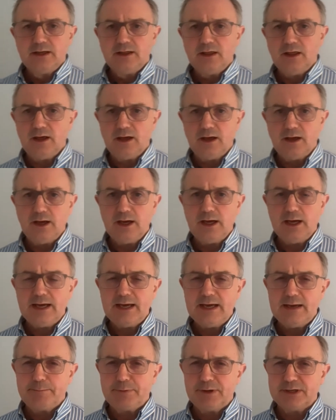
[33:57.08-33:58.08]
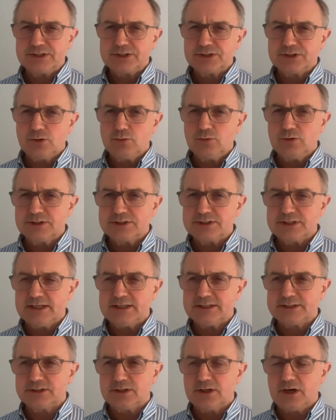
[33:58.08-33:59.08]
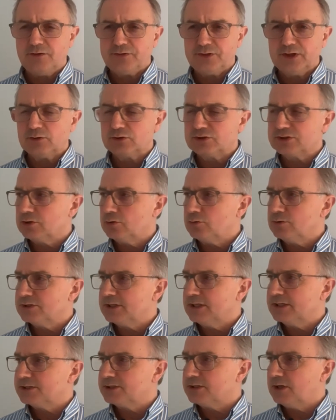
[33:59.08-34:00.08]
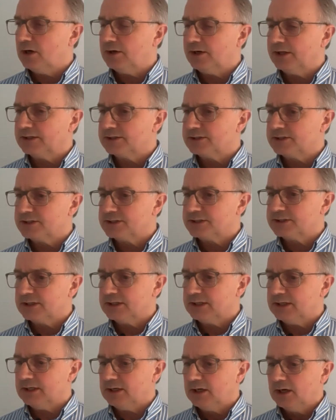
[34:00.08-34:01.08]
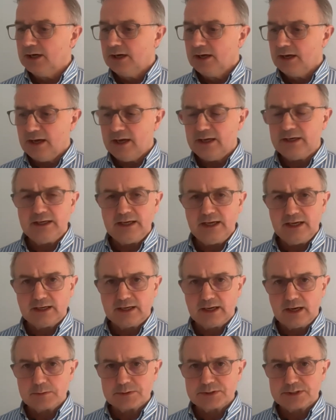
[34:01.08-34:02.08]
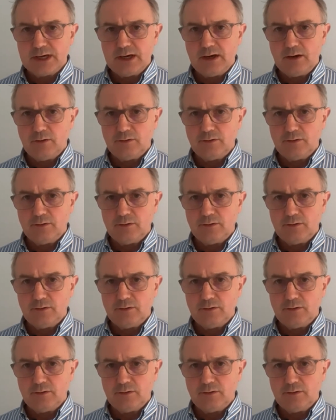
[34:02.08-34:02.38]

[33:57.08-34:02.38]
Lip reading: but as soon as they're starting to see any hiccups now,